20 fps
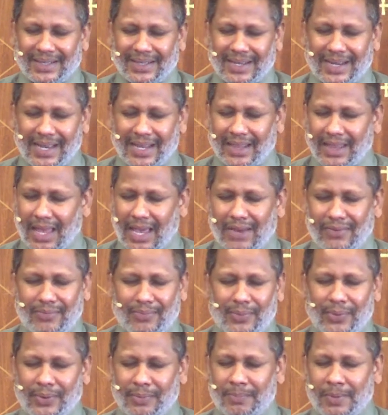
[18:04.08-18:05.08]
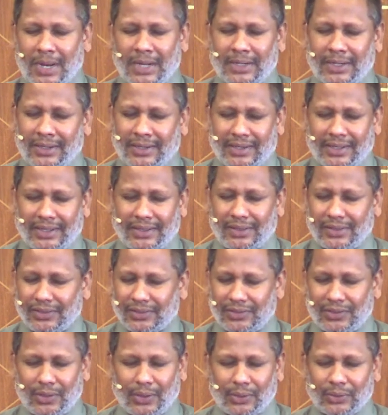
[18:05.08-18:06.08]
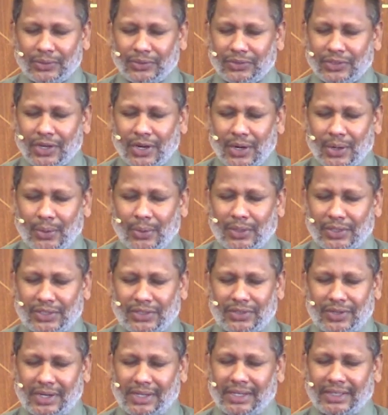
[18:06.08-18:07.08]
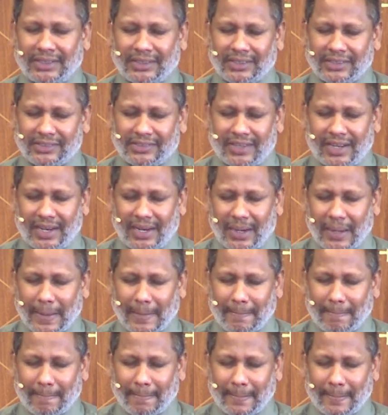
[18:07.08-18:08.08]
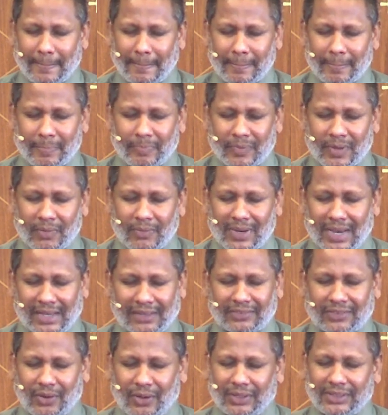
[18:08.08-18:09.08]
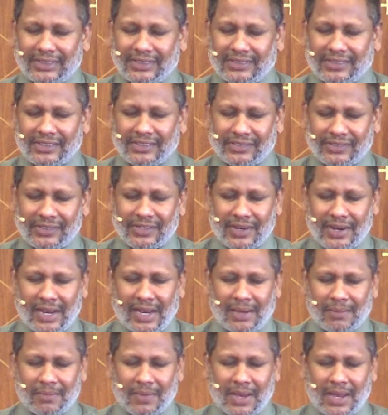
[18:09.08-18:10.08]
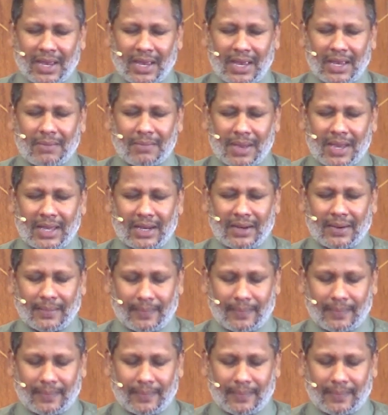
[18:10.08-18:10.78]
and life more abundantly to those who are struggling this day. We ask all these things in your name. Amen.